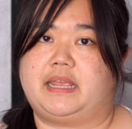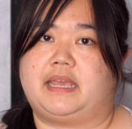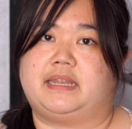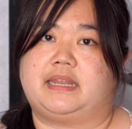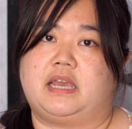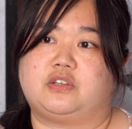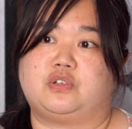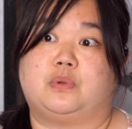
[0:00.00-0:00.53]

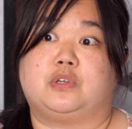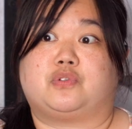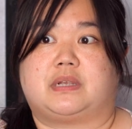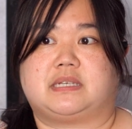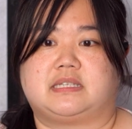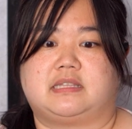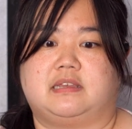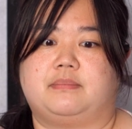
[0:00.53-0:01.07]
and how to
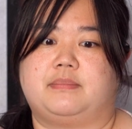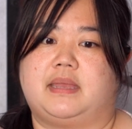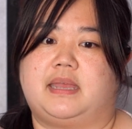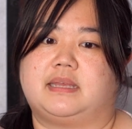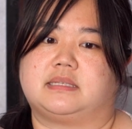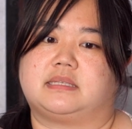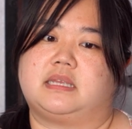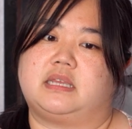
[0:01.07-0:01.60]
address them
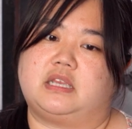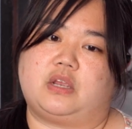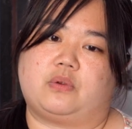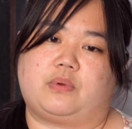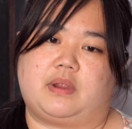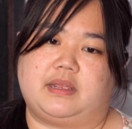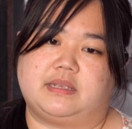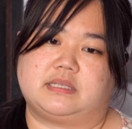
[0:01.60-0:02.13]
as they
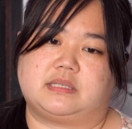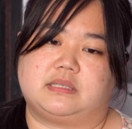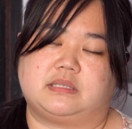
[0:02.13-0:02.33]
arise.